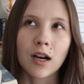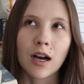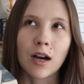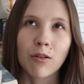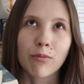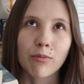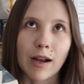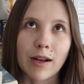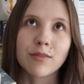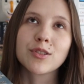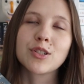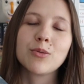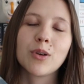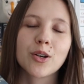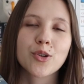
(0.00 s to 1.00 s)
around
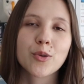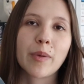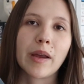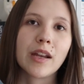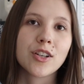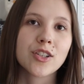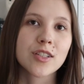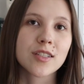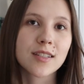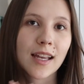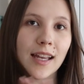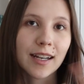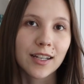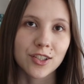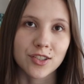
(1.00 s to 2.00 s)
200 pages
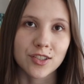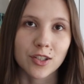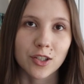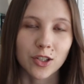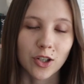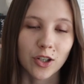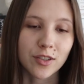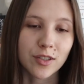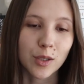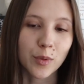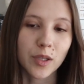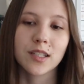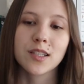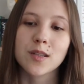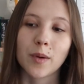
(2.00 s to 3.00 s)
and I just could not deal
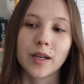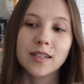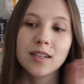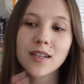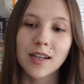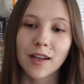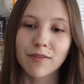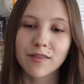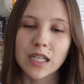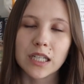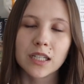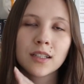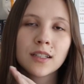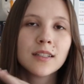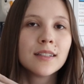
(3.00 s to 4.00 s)
with it, so I DNF'd
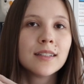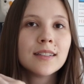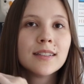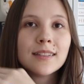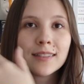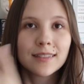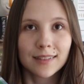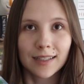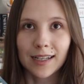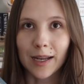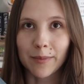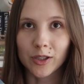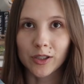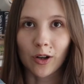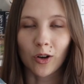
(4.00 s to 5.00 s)
it and
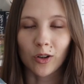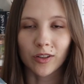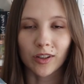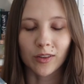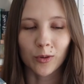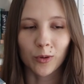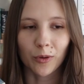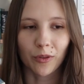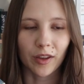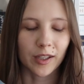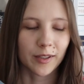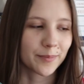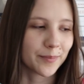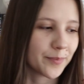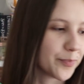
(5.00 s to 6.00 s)
I'm unhauling the whole
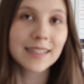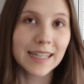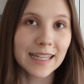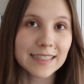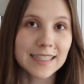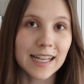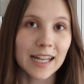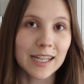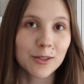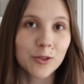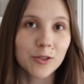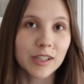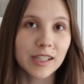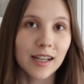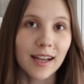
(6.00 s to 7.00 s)
thing. The next
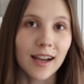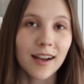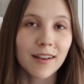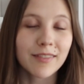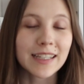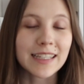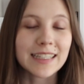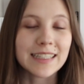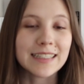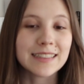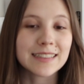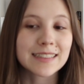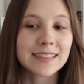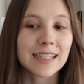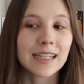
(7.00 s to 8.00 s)
category I have
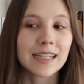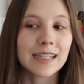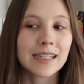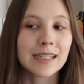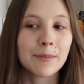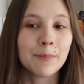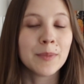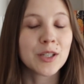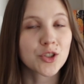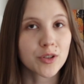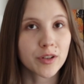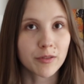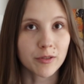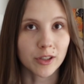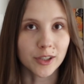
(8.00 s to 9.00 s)
is
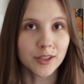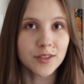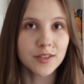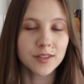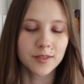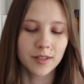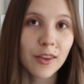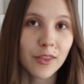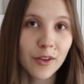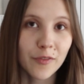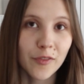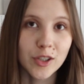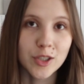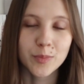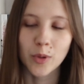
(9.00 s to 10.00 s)
mystery thrillers. The
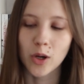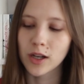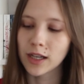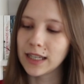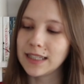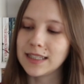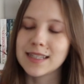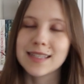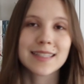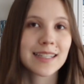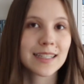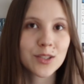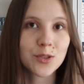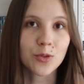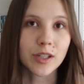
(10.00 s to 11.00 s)
first book is
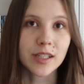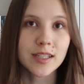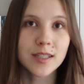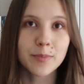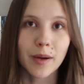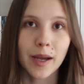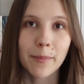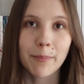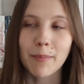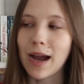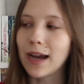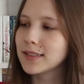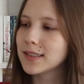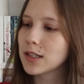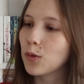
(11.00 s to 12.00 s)
6 Stories by
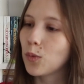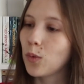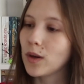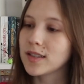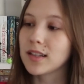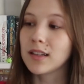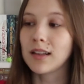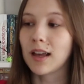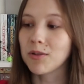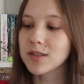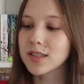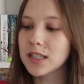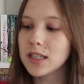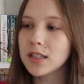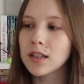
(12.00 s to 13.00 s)
Matt
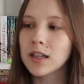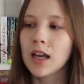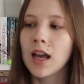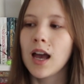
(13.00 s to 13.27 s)
Wesolowski.